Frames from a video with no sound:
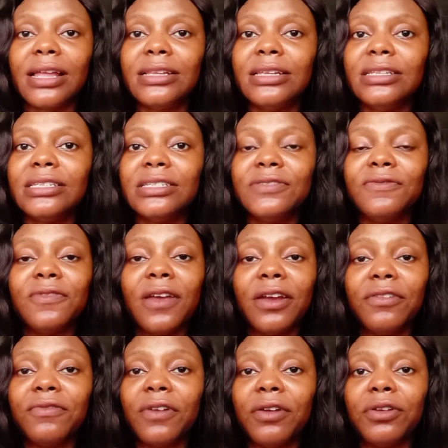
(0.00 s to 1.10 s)
and it is
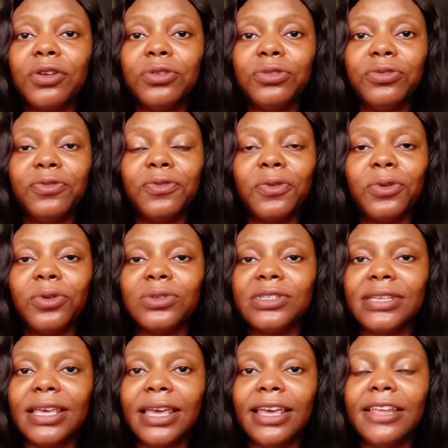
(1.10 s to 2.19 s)
very good for your
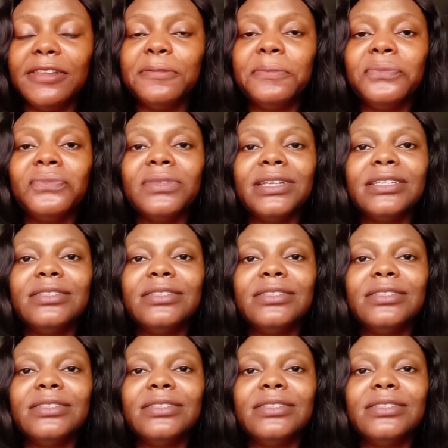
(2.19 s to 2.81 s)
skin.